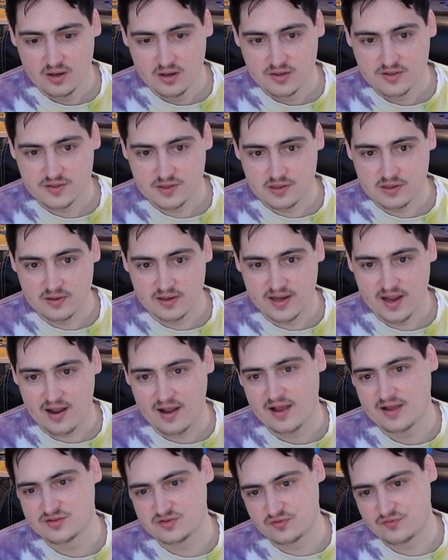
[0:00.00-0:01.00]
So yeah,
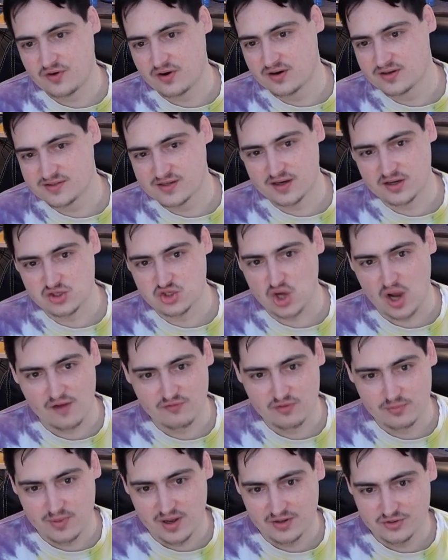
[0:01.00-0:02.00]
as far as like a
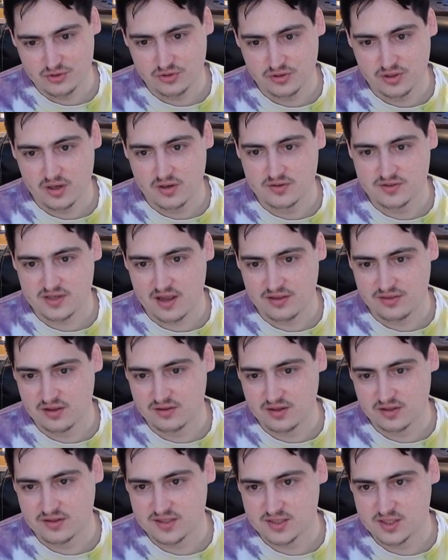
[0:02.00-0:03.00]
Java module goes, I
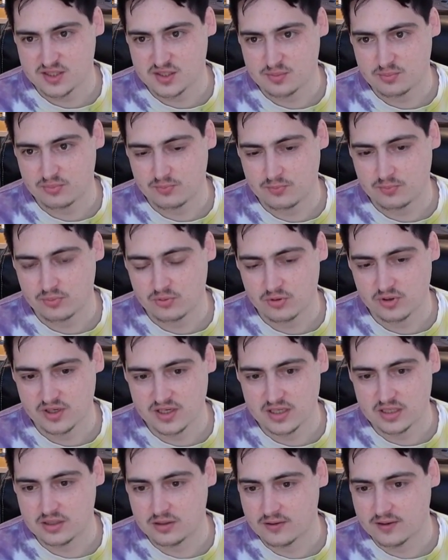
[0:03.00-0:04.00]
think that this is
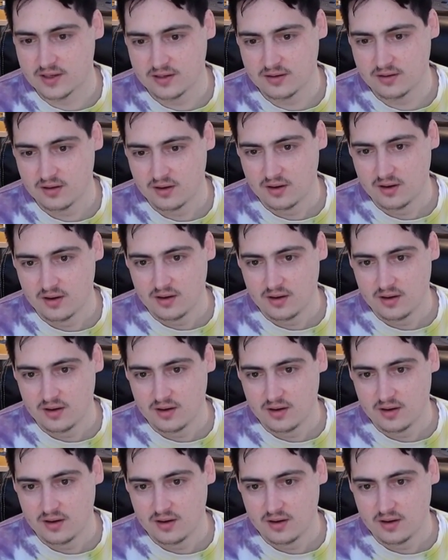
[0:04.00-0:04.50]
pretty good.